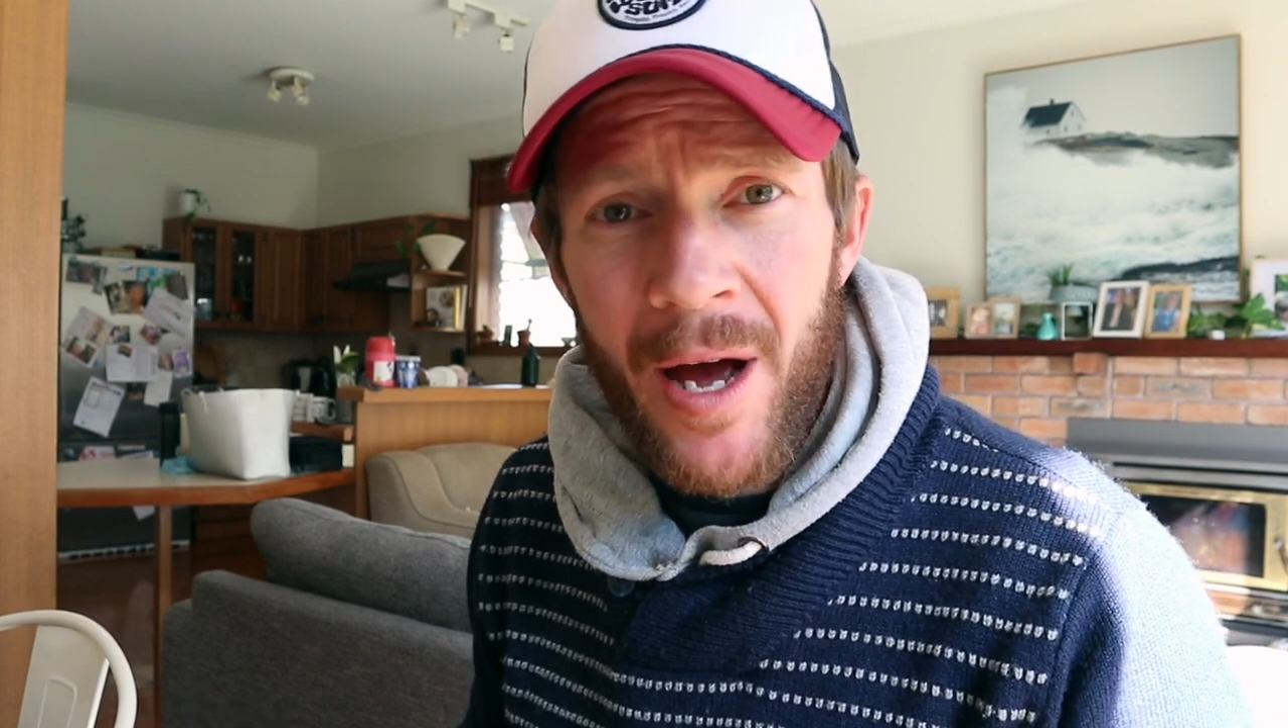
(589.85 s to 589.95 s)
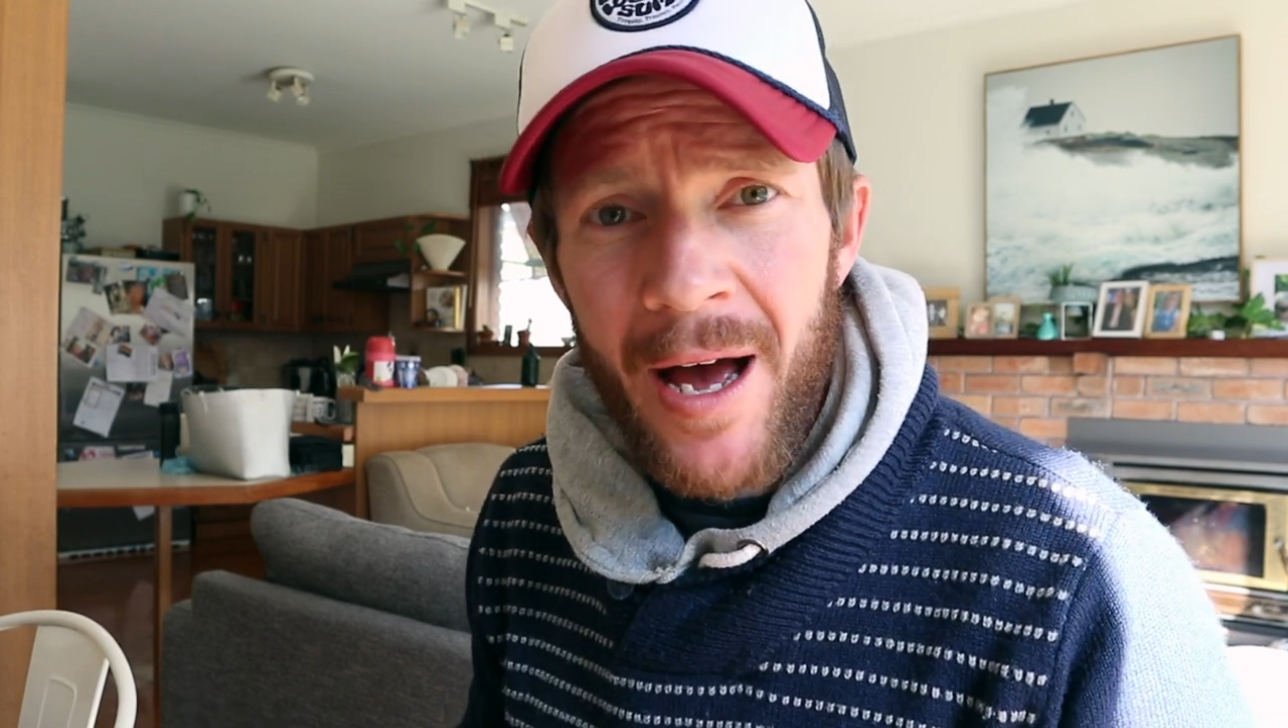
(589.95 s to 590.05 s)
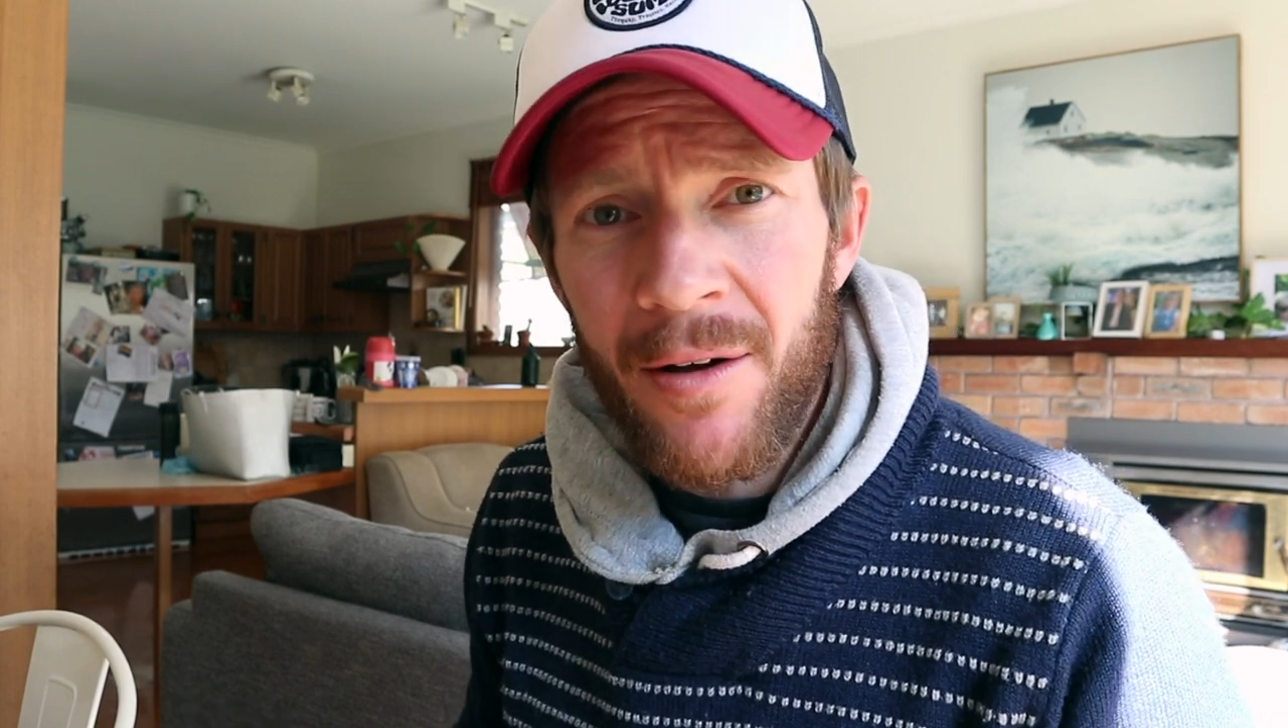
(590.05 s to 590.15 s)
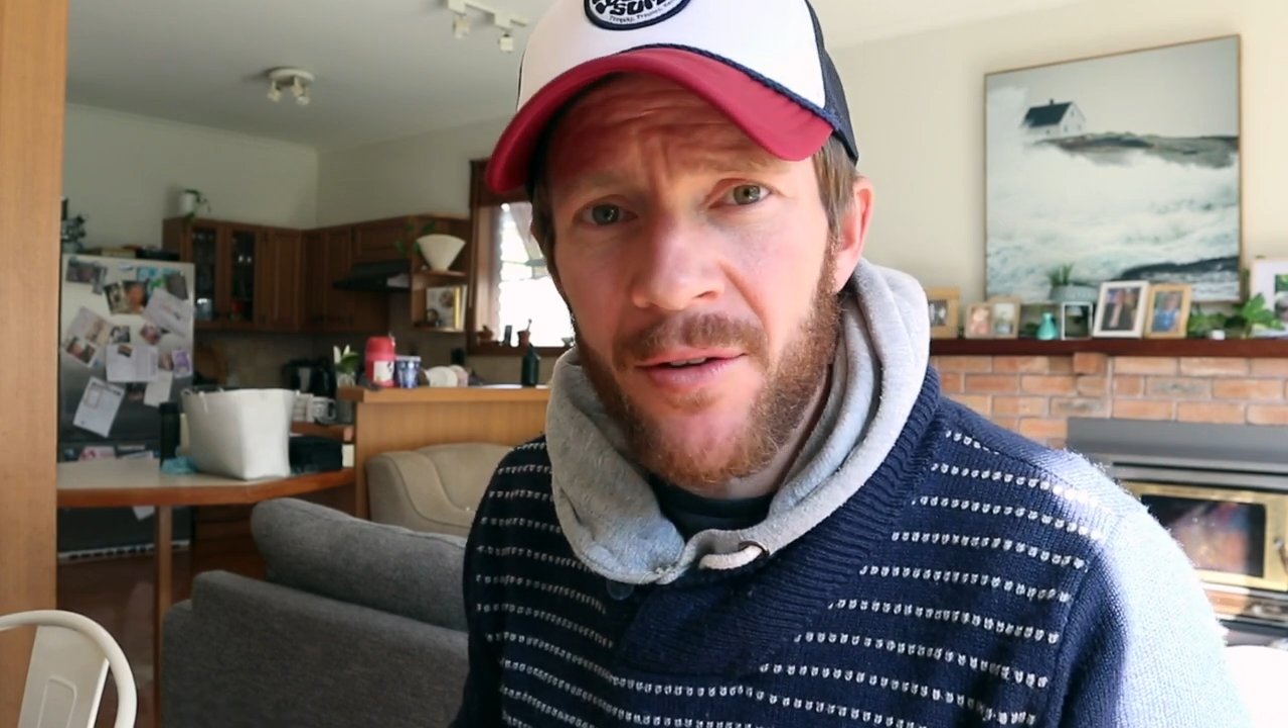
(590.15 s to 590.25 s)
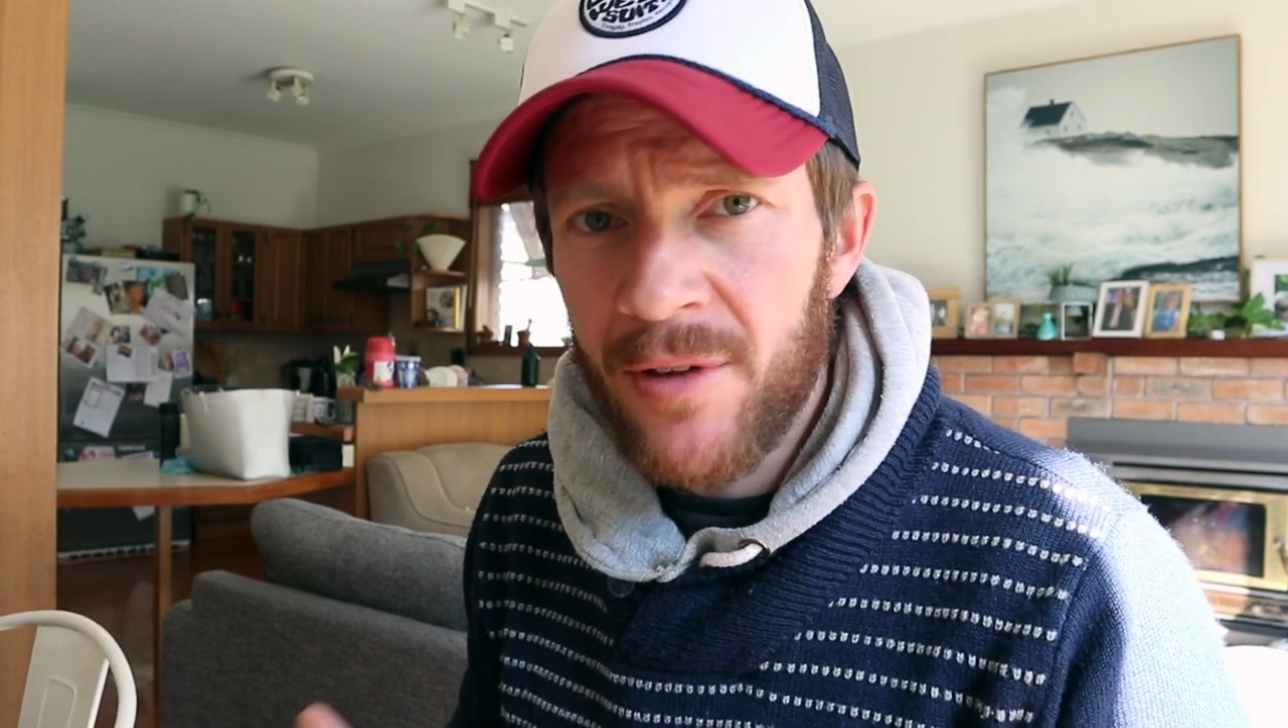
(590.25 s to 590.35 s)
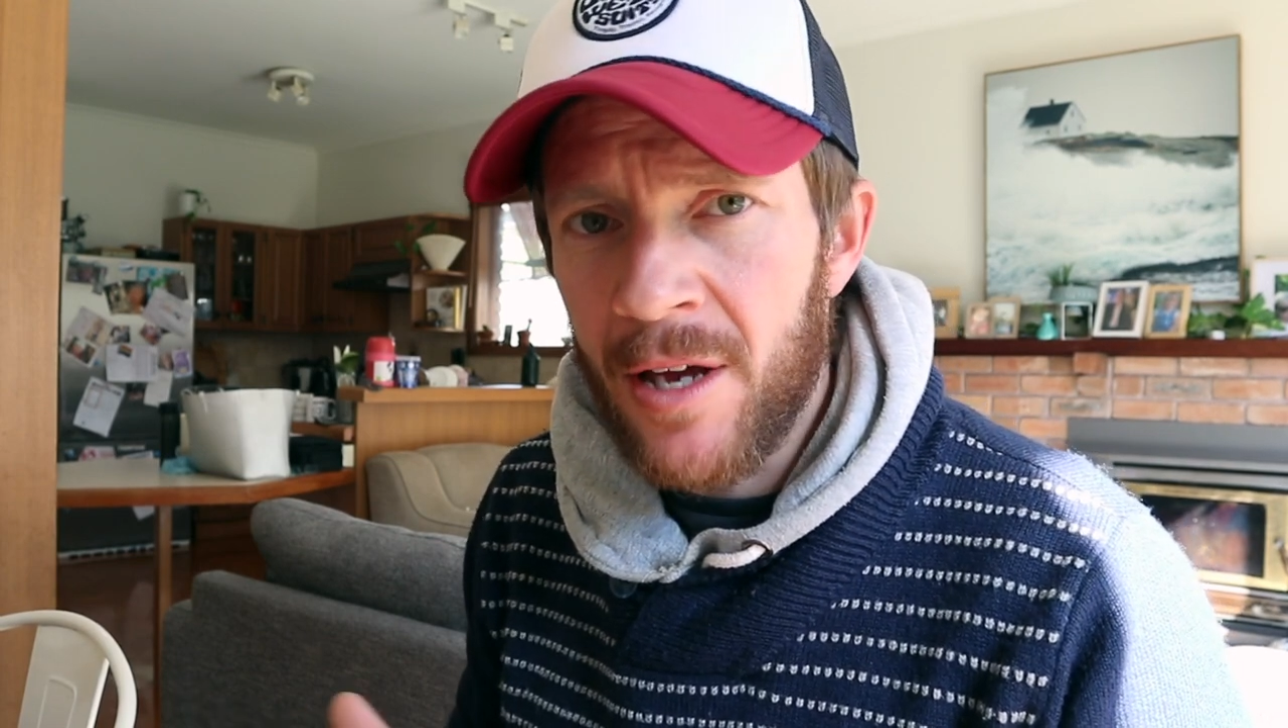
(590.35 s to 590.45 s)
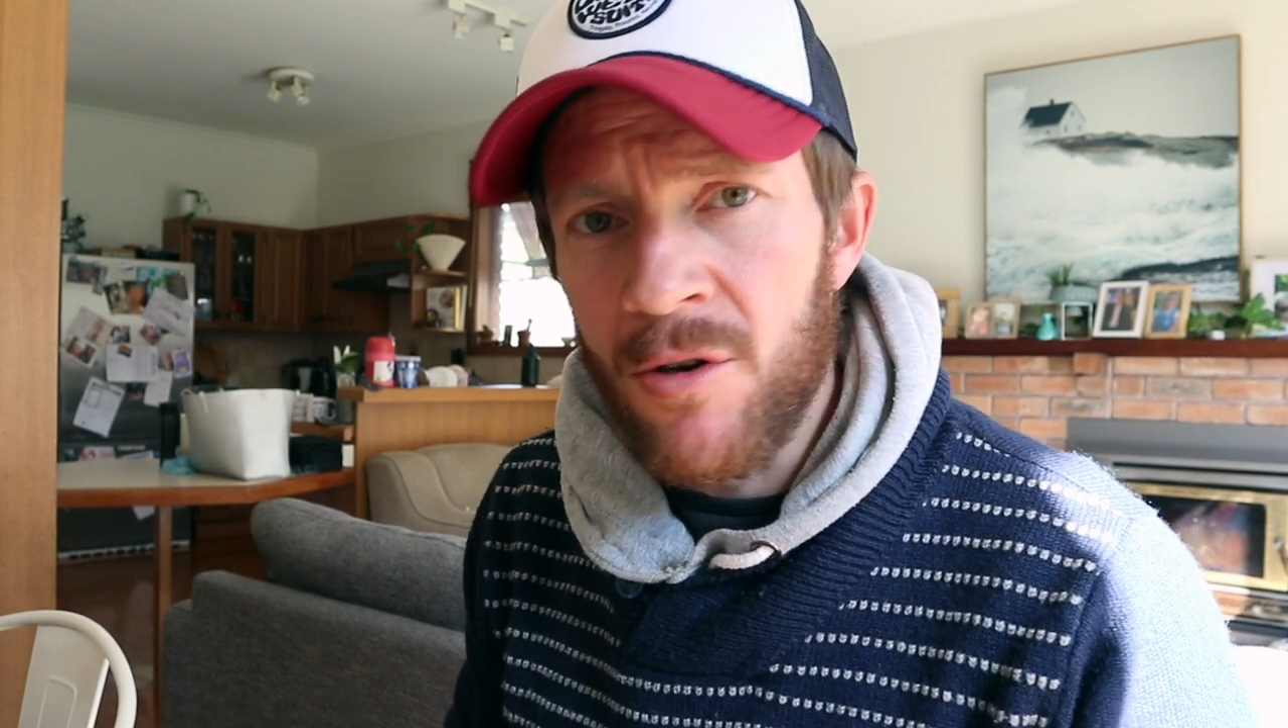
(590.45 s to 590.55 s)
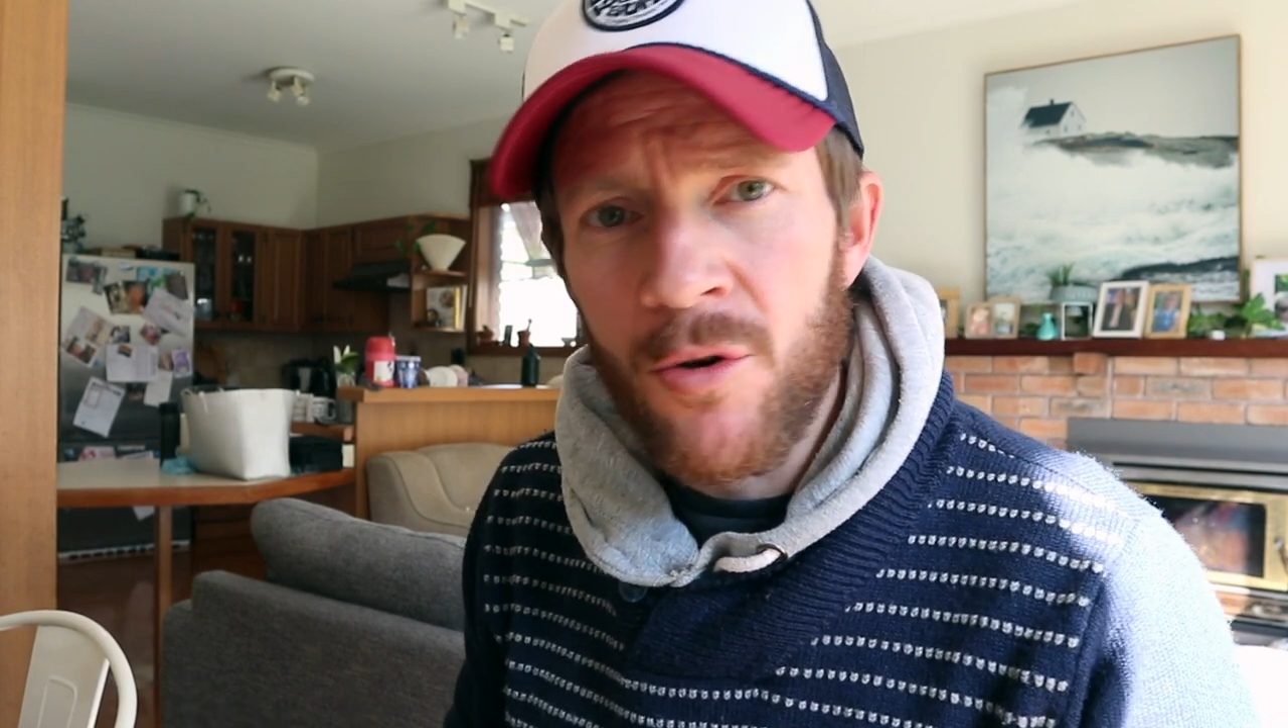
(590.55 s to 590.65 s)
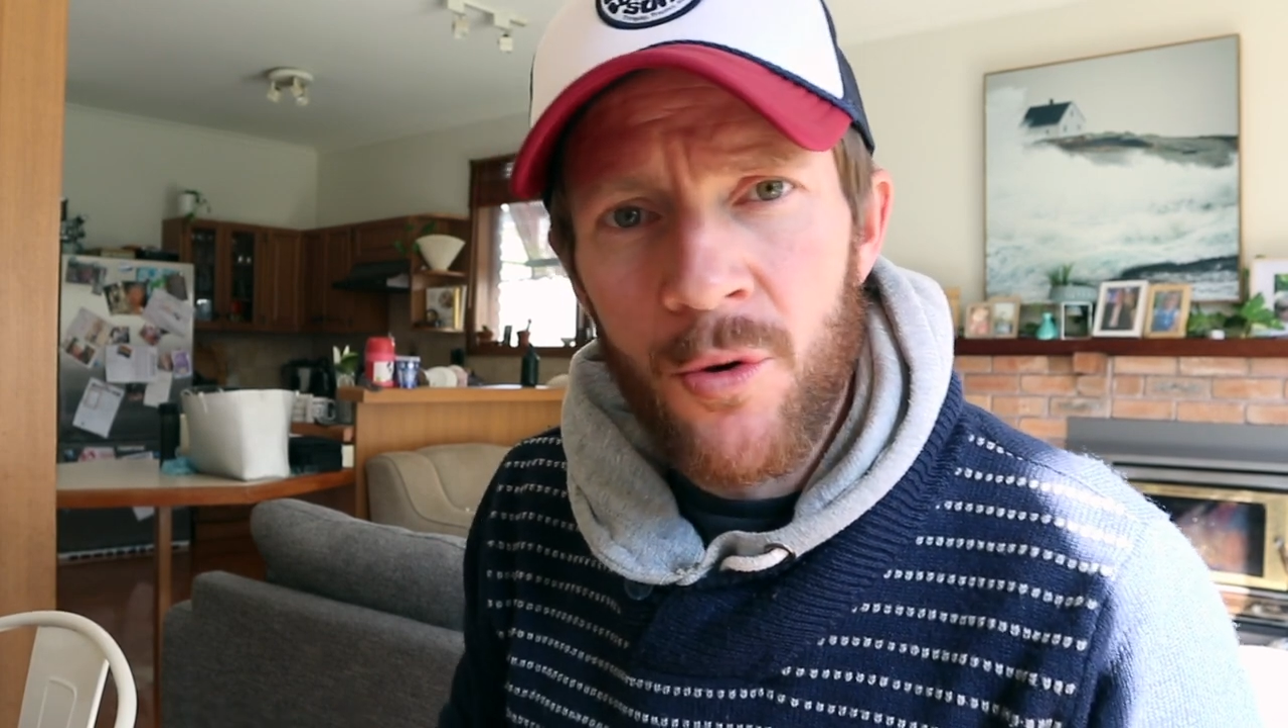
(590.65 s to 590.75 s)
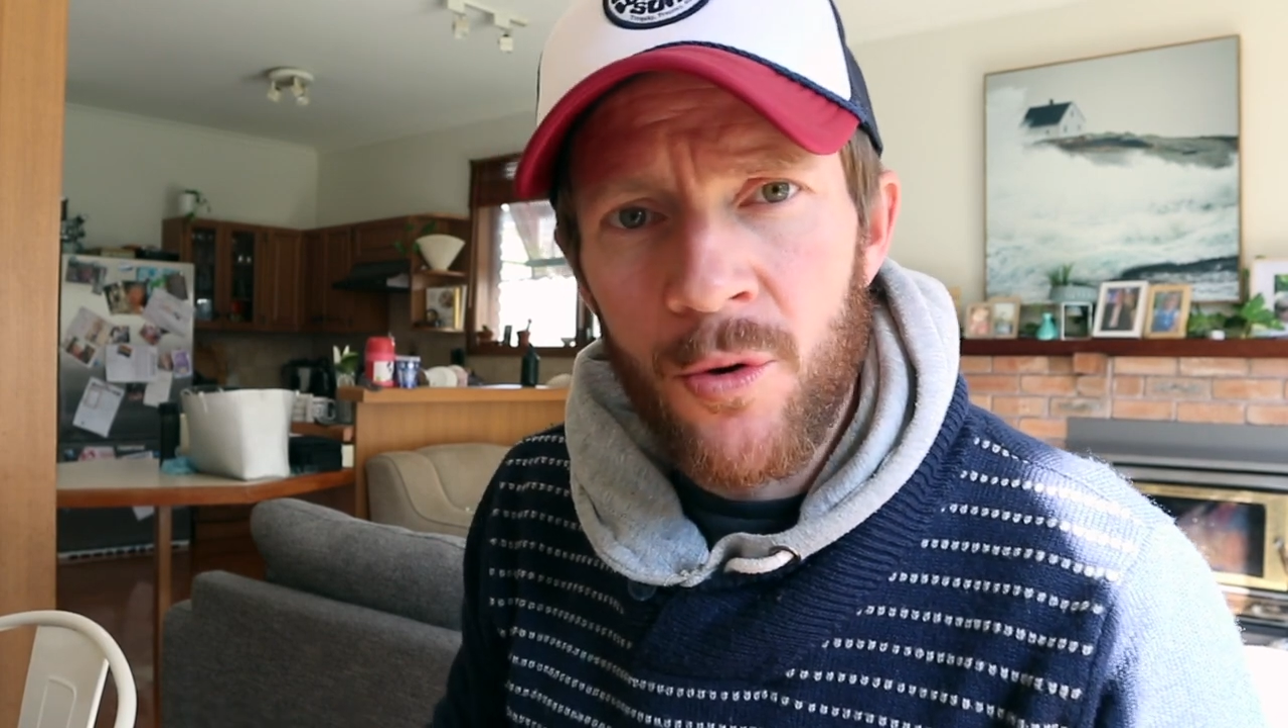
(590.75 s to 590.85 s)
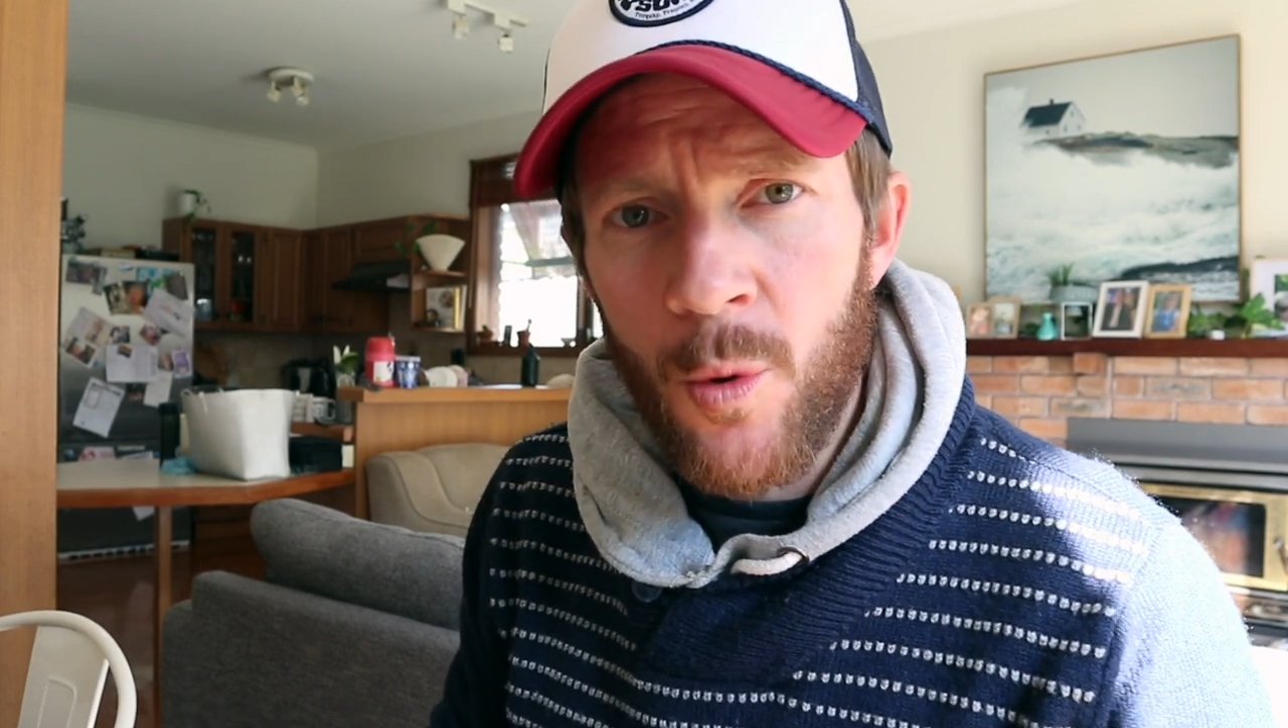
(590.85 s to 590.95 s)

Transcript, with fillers: hours at noon